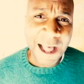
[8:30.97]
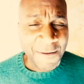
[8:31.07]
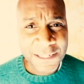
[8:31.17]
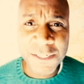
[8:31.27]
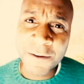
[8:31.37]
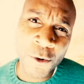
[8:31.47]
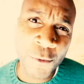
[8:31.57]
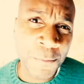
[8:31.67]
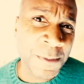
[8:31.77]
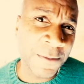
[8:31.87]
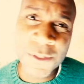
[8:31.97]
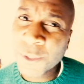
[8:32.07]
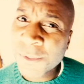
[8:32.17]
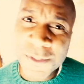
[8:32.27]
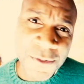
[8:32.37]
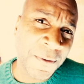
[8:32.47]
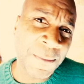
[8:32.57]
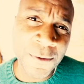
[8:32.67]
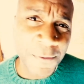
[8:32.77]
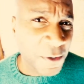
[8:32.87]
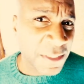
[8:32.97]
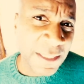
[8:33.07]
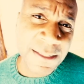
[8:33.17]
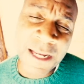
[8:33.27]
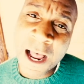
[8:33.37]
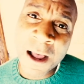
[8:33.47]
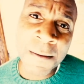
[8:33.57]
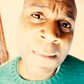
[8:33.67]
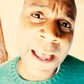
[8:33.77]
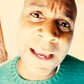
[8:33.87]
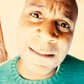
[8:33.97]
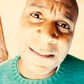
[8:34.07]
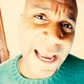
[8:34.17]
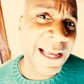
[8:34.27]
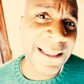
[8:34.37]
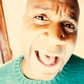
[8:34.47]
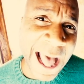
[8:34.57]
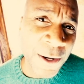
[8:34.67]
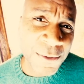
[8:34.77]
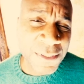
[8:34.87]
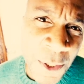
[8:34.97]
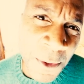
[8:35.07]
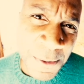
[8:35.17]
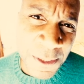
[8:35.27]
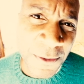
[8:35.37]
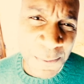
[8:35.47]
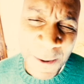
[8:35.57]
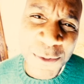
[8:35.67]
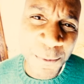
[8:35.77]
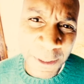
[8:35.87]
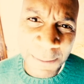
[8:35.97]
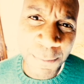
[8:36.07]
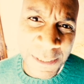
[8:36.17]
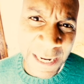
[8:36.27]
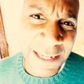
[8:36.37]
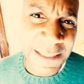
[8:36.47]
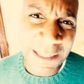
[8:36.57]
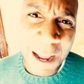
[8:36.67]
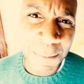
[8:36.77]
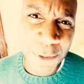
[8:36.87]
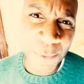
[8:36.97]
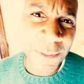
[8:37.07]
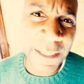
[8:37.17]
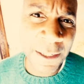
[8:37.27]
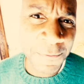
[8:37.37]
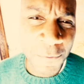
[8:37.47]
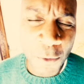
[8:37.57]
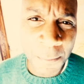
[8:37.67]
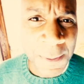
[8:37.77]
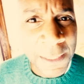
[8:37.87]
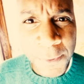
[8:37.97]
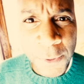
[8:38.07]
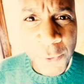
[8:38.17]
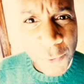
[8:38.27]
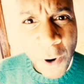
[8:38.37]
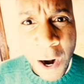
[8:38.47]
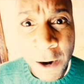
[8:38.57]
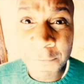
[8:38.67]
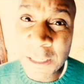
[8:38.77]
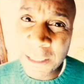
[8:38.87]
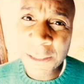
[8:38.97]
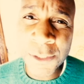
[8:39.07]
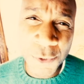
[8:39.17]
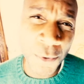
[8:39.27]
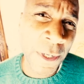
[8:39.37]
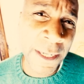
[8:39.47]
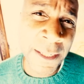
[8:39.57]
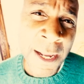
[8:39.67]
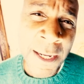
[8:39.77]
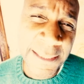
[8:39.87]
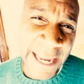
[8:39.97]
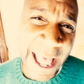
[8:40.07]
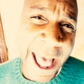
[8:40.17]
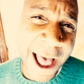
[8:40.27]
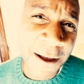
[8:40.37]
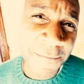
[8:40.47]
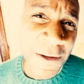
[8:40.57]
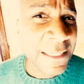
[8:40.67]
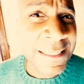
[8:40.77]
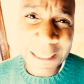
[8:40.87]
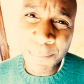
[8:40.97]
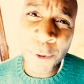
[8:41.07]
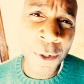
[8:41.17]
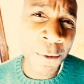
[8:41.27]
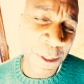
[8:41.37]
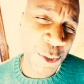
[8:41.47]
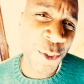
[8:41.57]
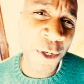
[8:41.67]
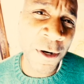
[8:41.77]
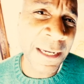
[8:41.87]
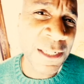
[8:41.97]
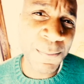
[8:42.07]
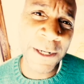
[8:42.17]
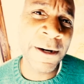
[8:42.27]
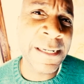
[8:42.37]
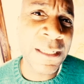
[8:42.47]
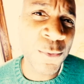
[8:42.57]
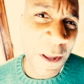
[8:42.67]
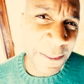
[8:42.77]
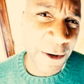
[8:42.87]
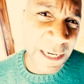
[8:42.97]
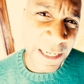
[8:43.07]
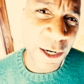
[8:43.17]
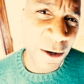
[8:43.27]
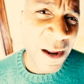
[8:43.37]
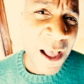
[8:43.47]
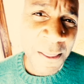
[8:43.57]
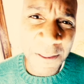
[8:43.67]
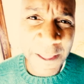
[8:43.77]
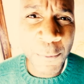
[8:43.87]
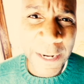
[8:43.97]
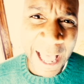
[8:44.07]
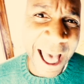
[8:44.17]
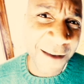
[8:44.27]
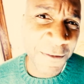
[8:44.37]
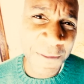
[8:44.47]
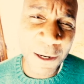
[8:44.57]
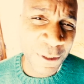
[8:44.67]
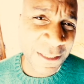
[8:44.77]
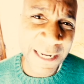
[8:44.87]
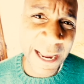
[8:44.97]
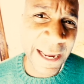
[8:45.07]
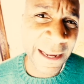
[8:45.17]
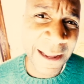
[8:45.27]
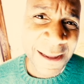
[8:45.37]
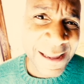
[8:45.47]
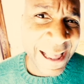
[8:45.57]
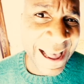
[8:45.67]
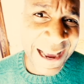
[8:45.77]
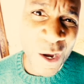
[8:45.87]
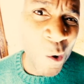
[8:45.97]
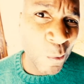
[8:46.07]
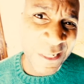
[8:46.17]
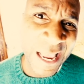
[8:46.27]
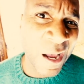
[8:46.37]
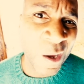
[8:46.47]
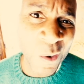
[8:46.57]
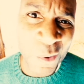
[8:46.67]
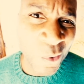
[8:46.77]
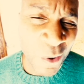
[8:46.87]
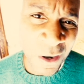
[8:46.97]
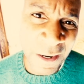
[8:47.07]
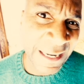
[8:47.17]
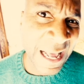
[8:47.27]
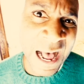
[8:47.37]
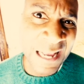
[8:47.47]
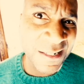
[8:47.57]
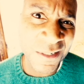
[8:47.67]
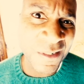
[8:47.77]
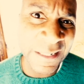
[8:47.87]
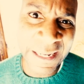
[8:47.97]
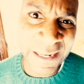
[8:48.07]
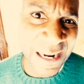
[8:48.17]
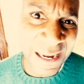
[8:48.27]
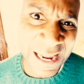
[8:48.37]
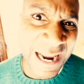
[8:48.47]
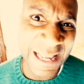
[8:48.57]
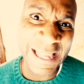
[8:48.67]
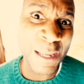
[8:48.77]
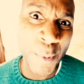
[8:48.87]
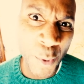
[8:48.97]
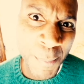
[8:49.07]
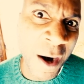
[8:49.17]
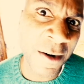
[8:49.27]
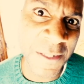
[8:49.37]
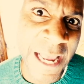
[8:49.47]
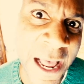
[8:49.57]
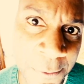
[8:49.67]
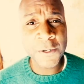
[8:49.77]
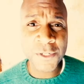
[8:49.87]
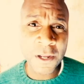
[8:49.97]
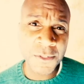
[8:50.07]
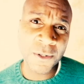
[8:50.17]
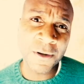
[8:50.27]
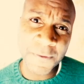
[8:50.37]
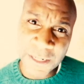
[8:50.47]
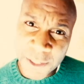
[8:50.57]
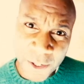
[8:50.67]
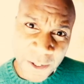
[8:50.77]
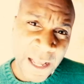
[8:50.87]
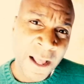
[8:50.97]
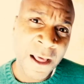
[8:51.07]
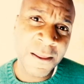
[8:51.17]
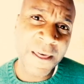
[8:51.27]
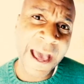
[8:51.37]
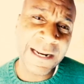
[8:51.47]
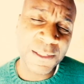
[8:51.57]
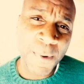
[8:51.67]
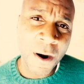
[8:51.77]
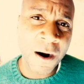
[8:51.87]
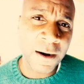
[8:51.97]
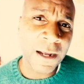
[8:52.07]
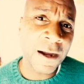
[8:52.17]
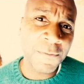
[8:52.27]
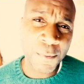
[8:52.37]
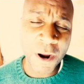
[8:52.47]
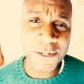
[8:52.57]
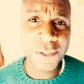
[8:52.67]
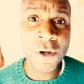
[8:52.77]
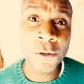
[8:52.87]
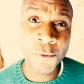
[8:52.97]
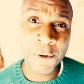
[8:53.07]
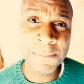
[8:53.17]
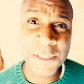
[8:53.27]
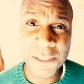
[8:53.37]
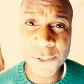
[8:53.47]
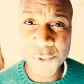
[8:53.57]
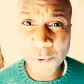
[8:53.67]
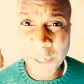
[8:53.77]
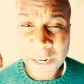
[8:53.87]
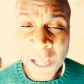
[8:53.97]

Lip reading: I've had several groups of students from universities come and stay at the house. So the space really presents an opportunity for people who are visiting Detroit to have a deeper, richer experience when they're here than they would have if they were staying at a hotel or in a hostel in a kind of hipper part of town. There's also a vineyard that is part of a project called Grapeseed Detroit.